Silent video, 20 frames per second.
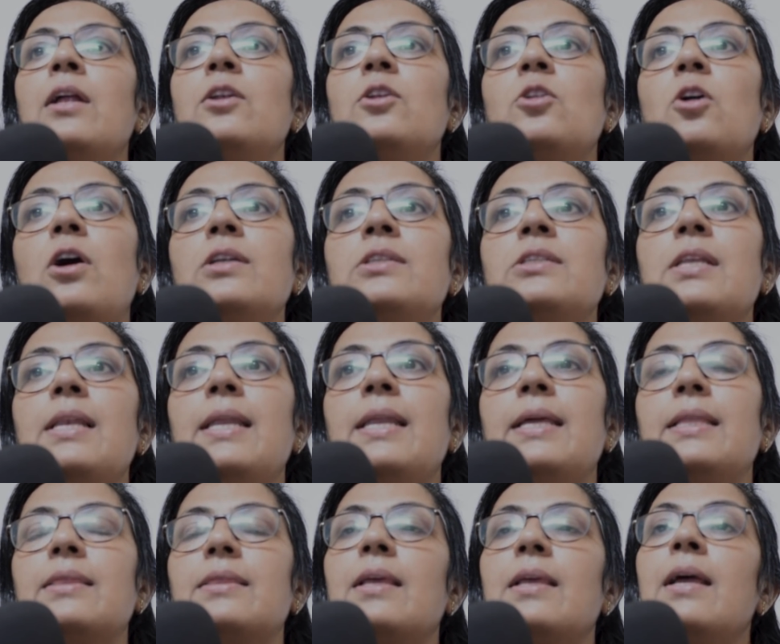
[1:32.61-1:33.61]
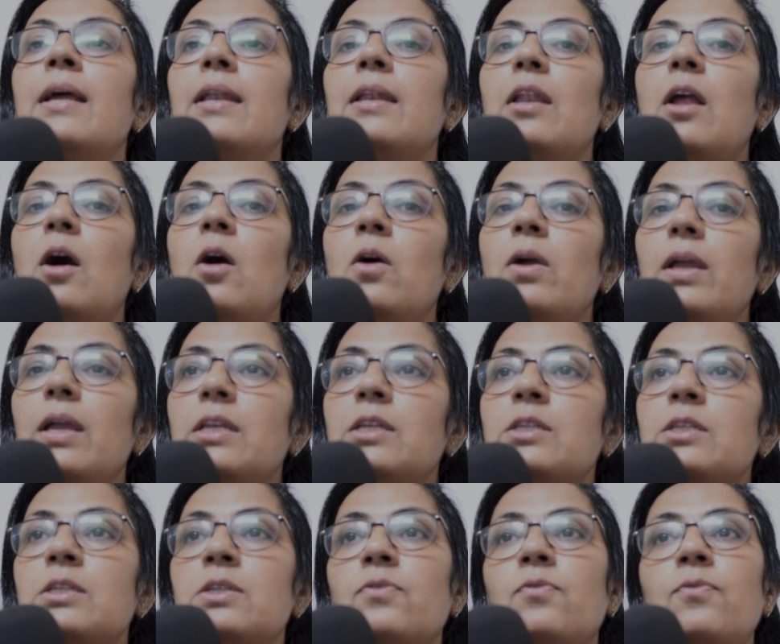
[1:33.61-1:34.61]
Dot length. Now, it
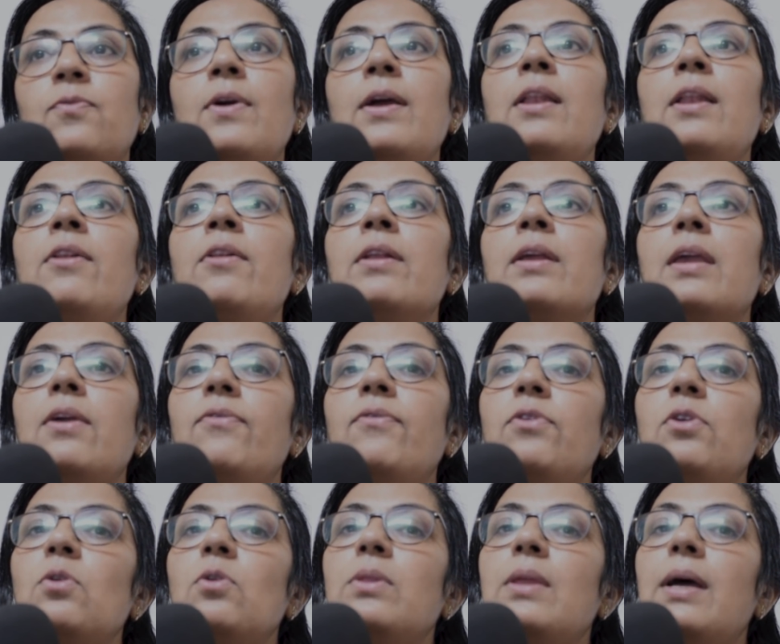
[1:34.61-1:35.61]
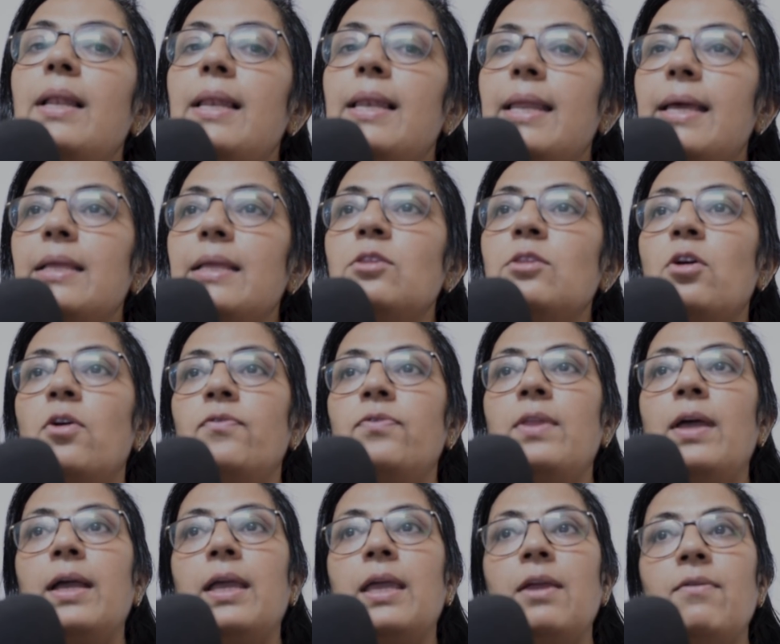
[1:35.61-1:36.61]
will give you the length of
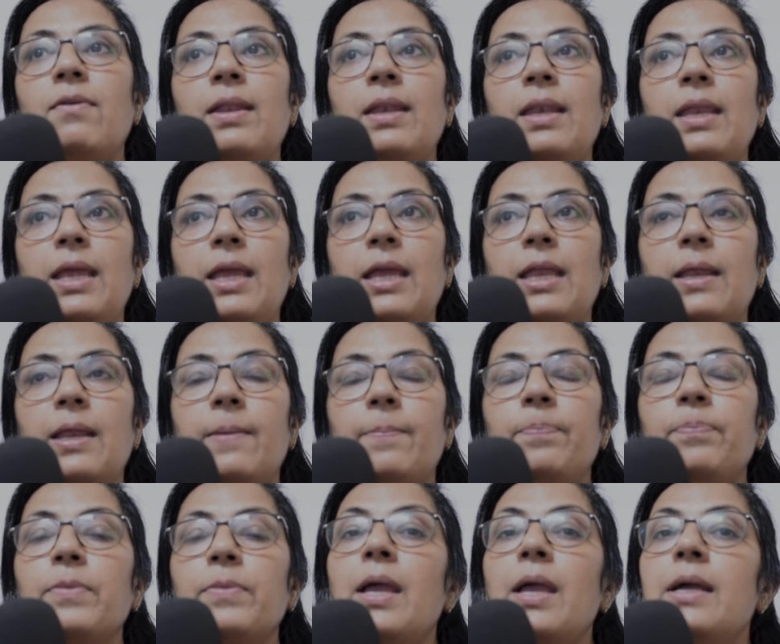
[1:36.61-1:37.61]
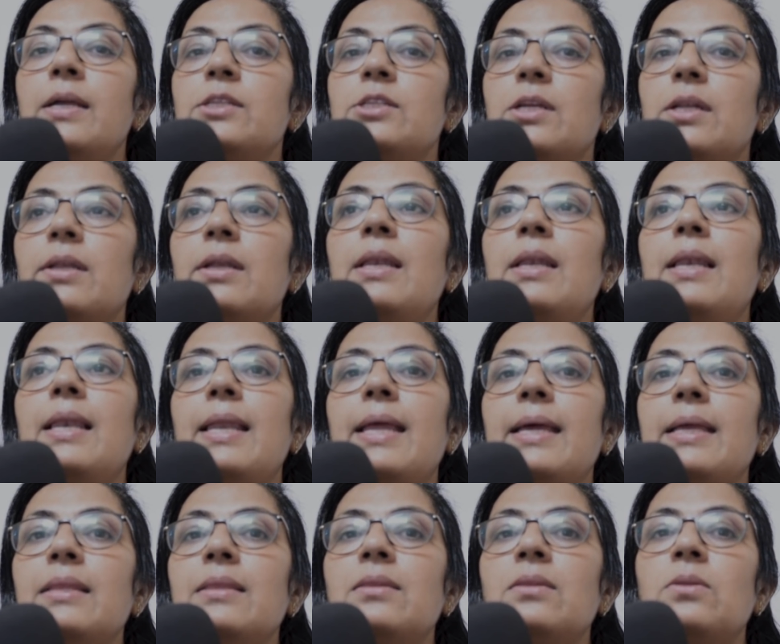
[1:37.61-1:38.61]
the given array. Children,
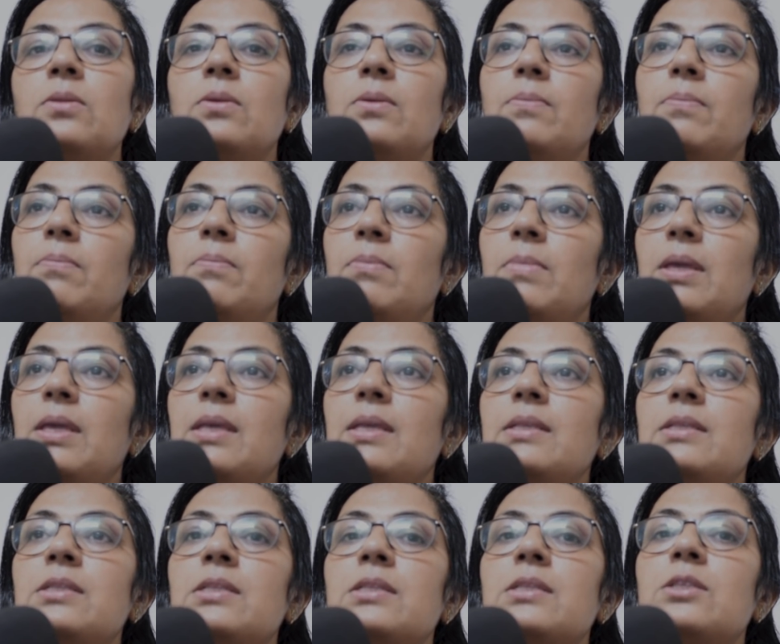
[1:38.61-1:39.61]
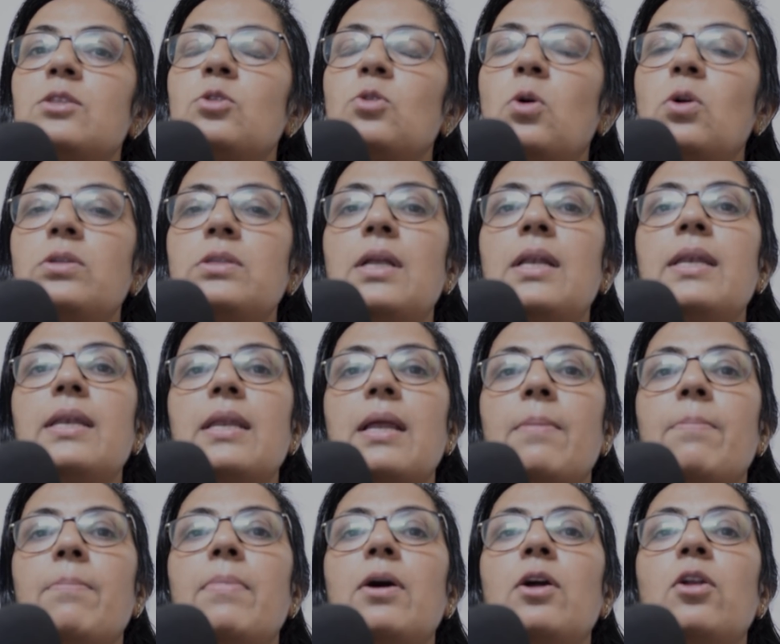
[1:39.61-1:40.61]
length means total
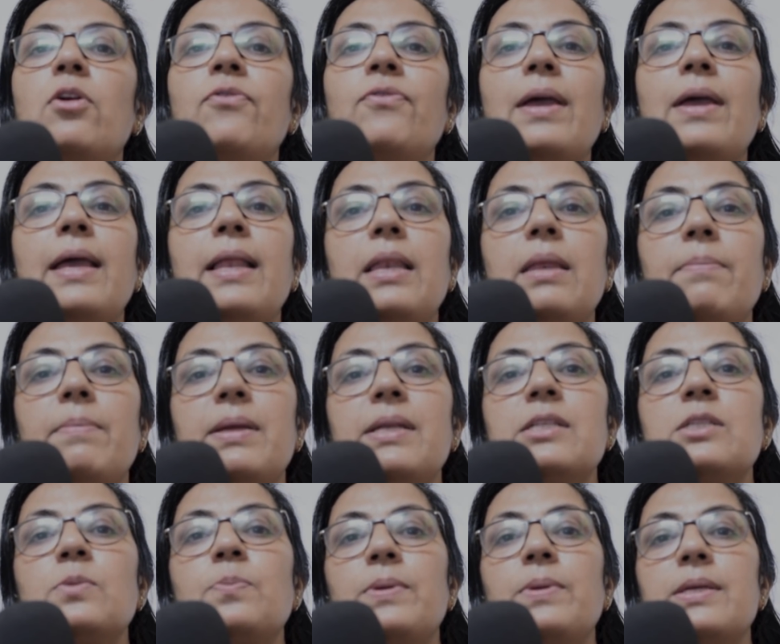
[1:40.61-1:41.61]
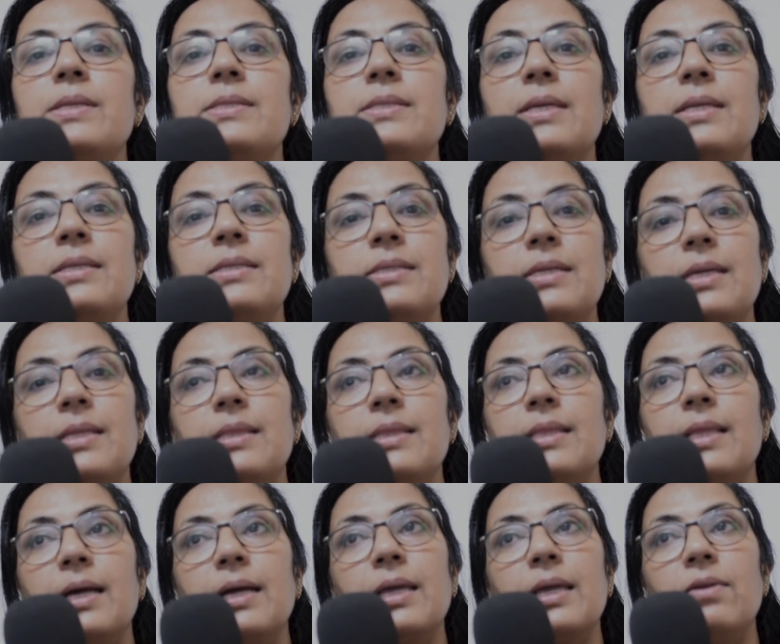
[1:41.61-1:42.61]
number of elements present in
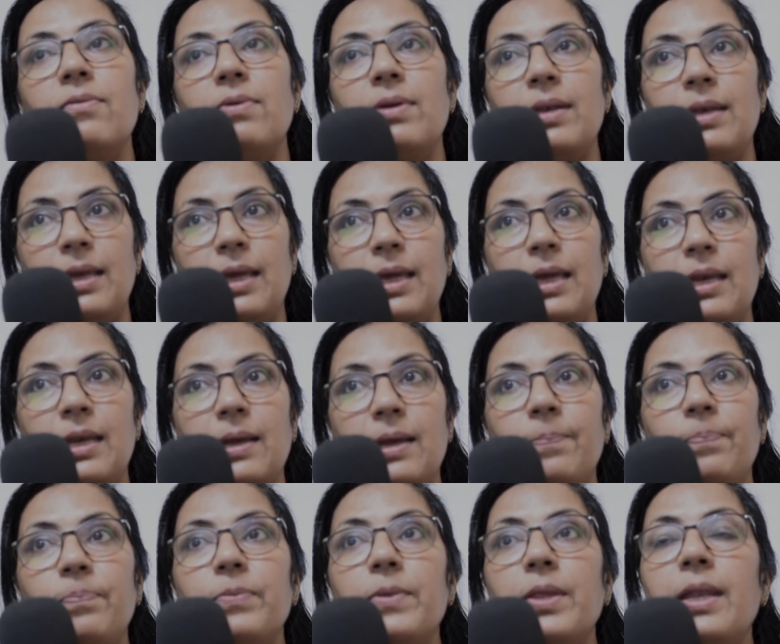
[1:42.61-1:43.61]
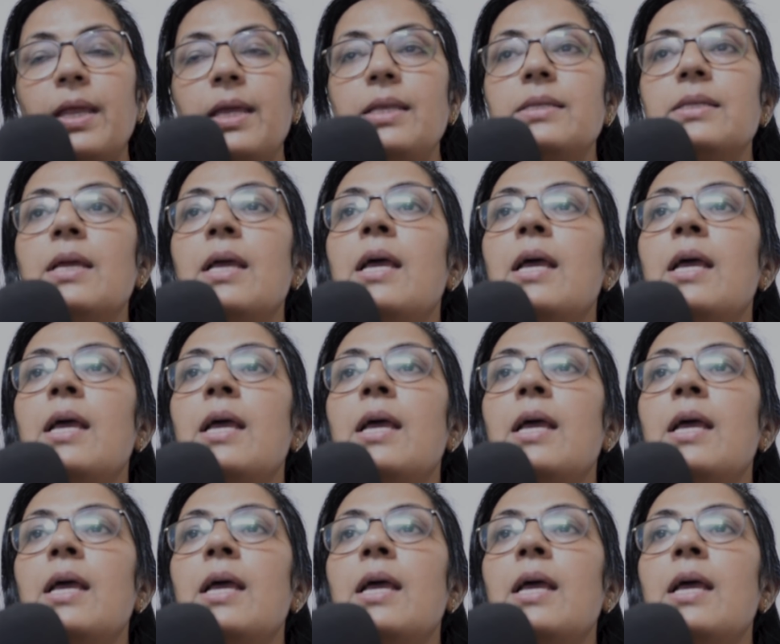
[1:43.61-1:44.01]
the given array, right?